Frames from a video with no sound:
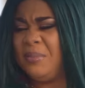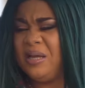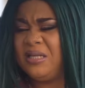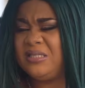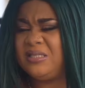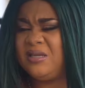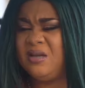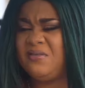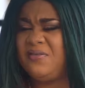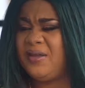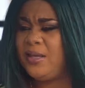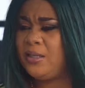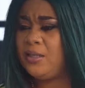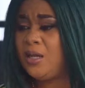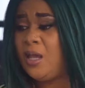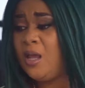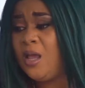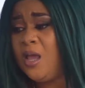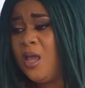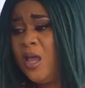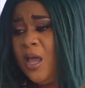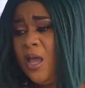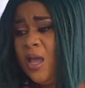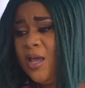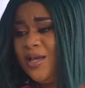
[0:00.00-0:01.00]
myself and
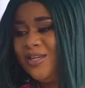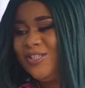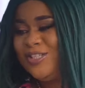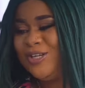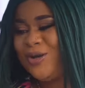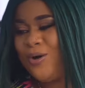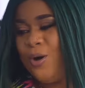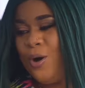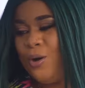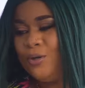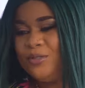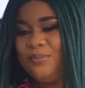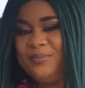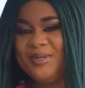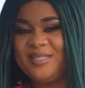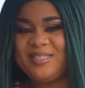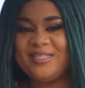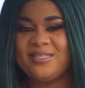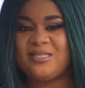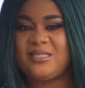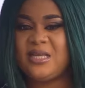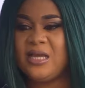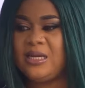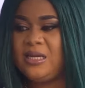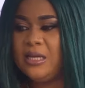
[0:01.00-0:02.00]
she called me.
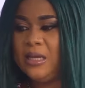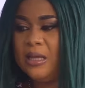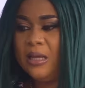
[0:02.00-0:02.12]
She said,